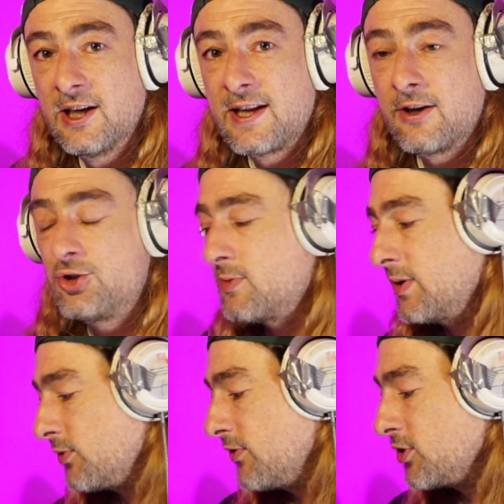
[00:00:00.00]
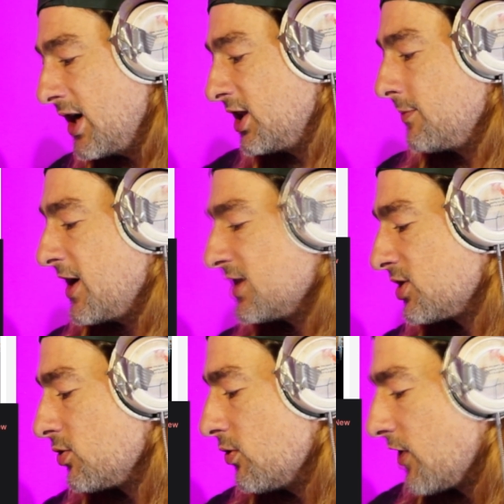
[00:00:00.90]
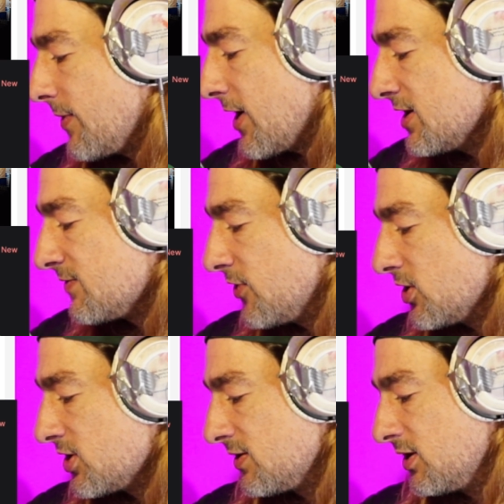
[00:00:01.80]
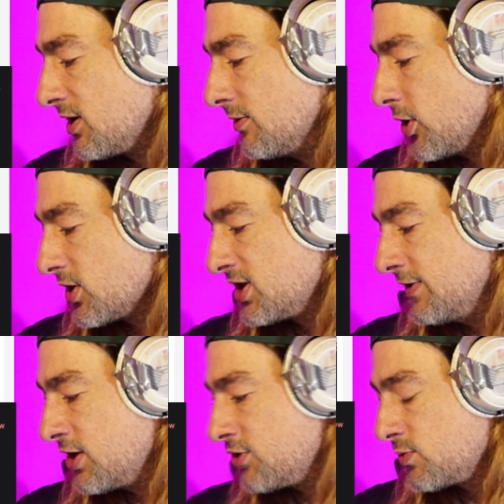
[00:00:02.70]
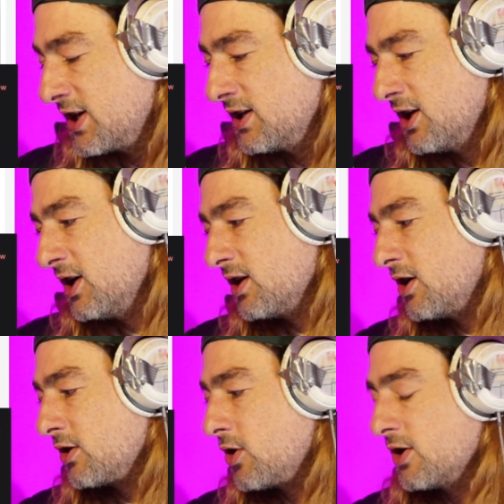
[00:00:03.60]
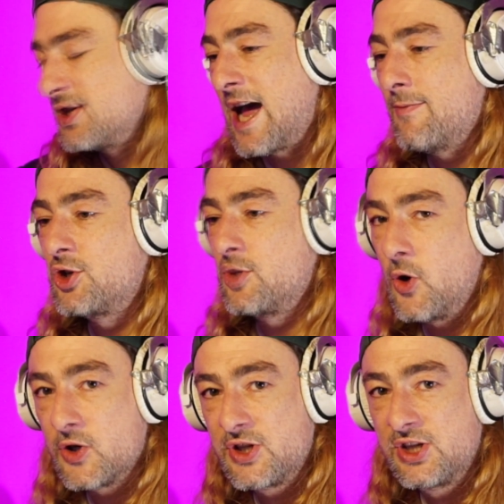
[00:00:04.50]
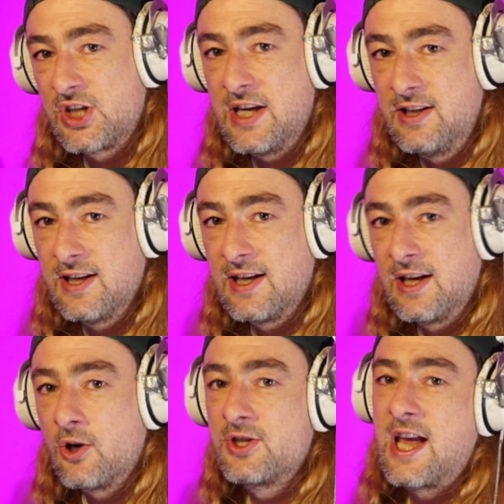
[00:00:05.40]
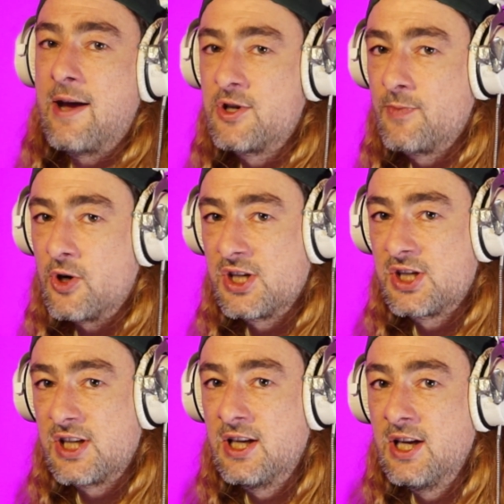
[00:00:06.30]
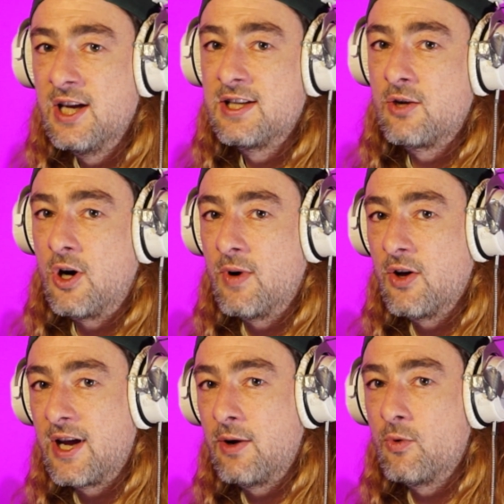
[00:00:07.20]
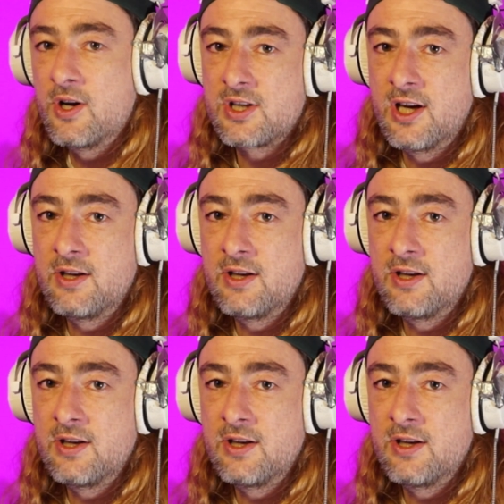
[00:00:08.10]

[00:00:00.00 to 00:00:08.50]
Now, do you remember, you know anything about his story, about his first, you know, boxing victories? Well, he, you know, got into the amateur boxing scene, didn't he? He got into the amateur boxing scene, did quite well there, worked hard.